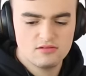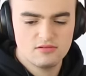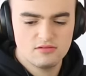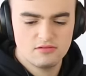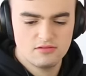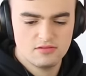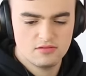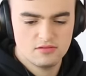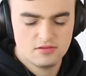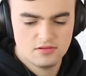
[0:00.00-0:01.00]

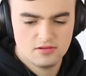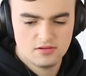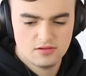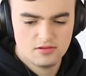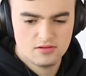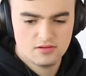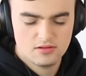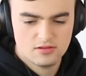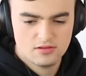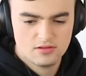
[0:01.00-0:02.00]

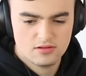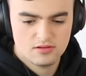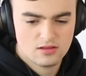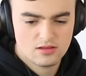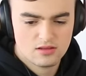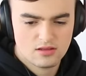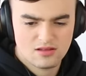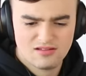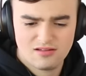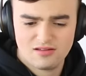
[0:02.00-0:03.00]

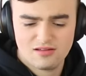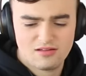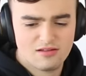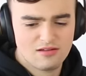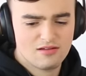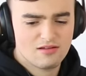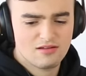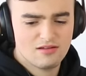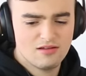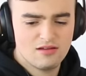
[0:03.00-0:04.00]

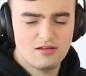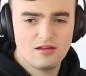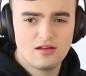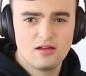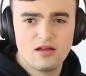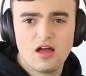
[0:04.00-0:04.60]
The person shown says nothing.